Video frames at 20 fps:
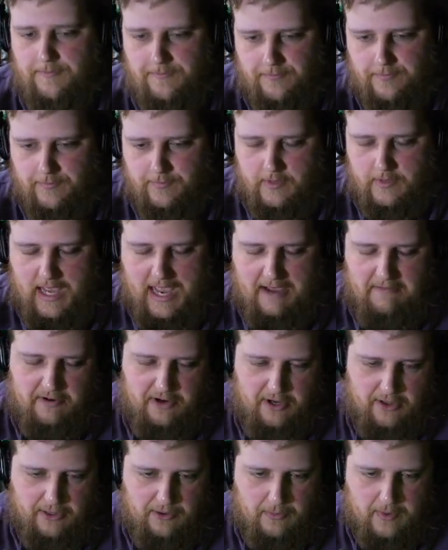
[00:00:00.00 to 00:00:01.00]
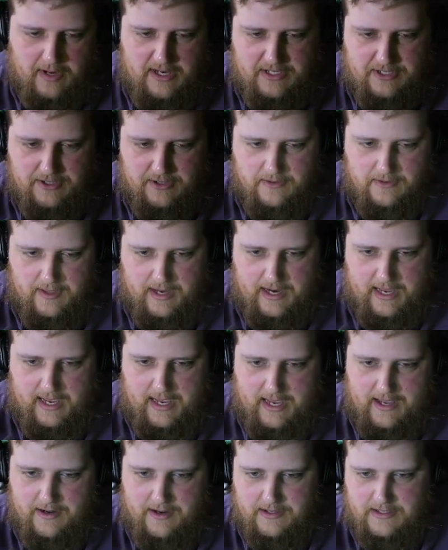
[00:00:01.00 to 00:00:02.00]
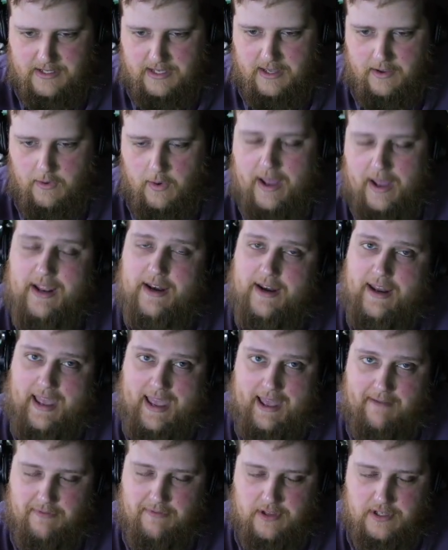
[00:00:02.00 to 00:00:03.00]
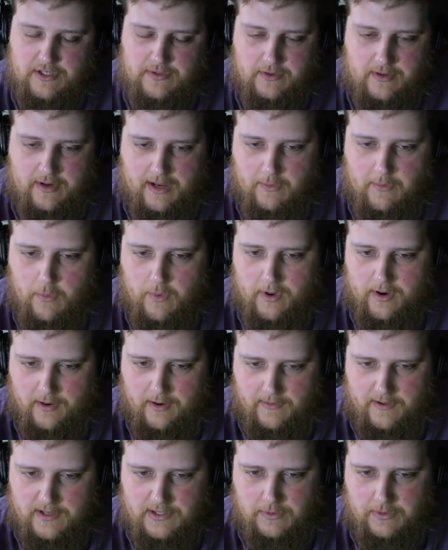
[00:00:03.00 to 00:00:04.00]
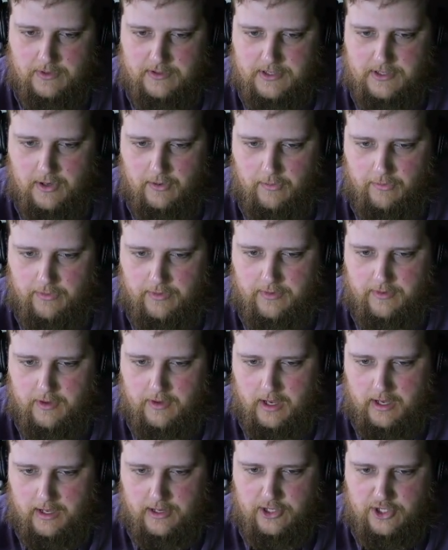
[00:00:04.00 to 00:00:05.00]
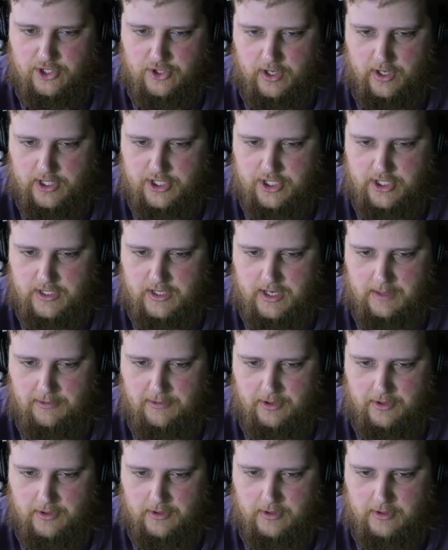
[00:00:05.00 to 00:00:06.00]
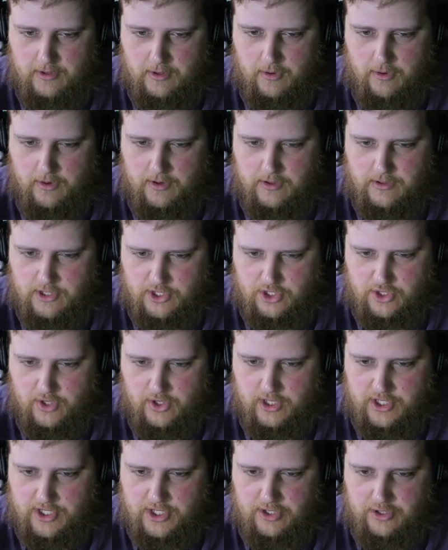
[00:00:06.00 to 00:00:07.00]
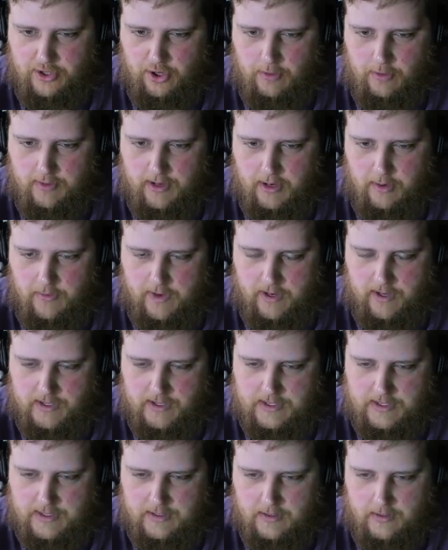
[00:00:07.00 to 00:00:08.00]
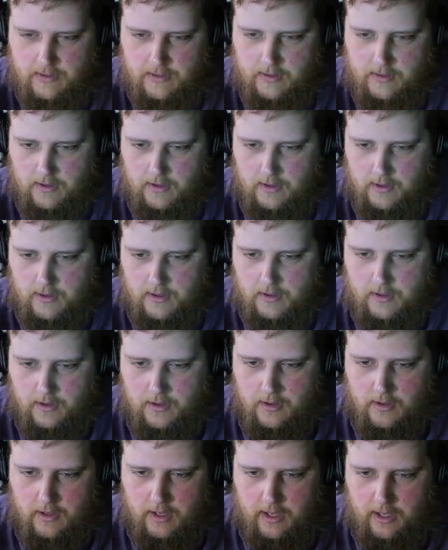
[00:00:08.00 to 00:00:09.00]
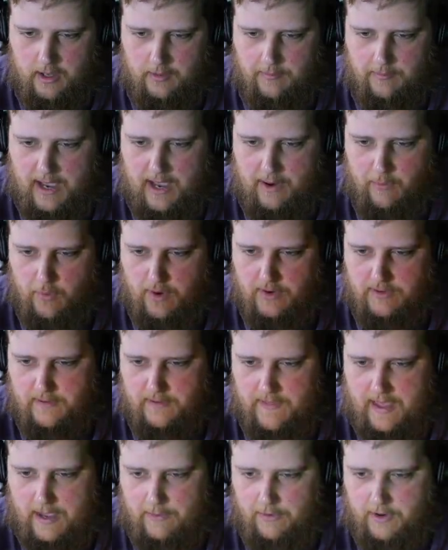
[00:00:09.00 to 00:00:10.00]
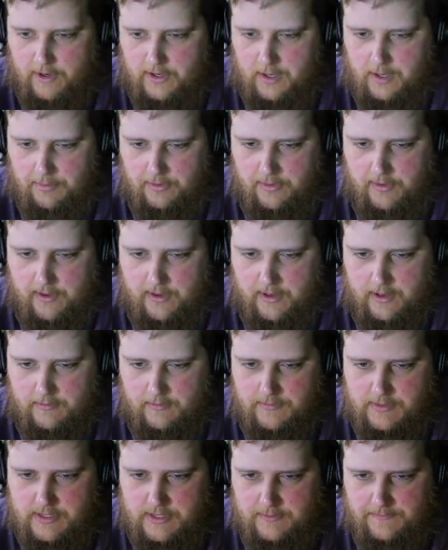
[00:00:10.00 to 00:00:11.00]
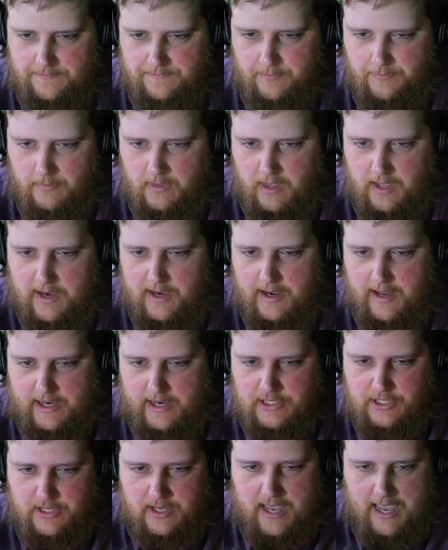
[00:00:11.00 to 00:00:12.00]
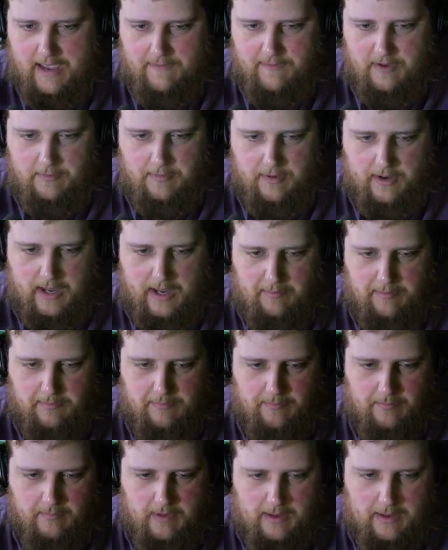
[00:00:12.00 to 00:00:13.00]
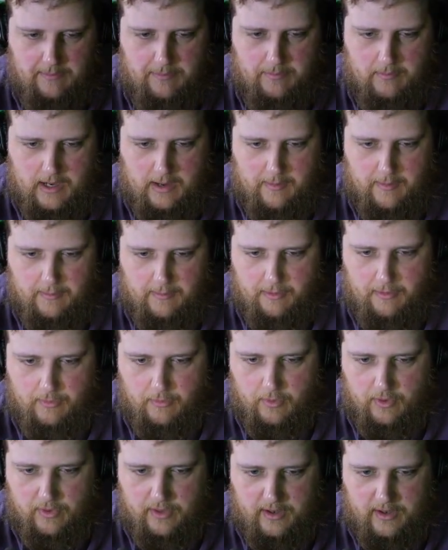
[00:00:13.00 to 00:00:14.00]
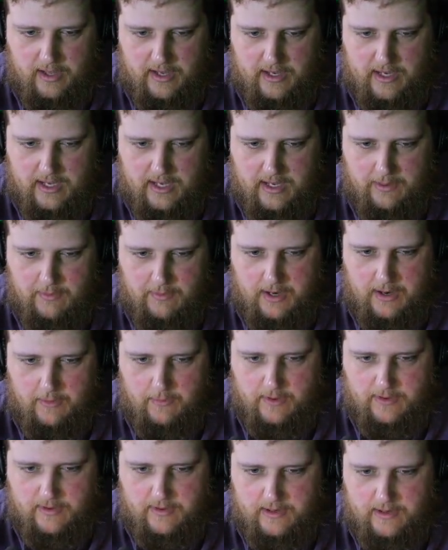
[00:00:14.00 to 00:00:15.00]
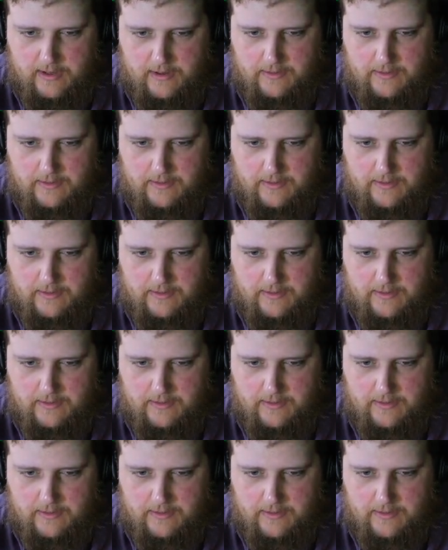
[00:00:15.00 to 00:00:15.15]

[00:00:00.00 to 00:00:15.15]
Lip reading: I have another racer that I had as a kid. Well, I didn't have this one. I rented this one. It's called Destruction Derby Arenas. I rented that one a couple times. I didn't actually have it, but I remember really liking it when I rented it.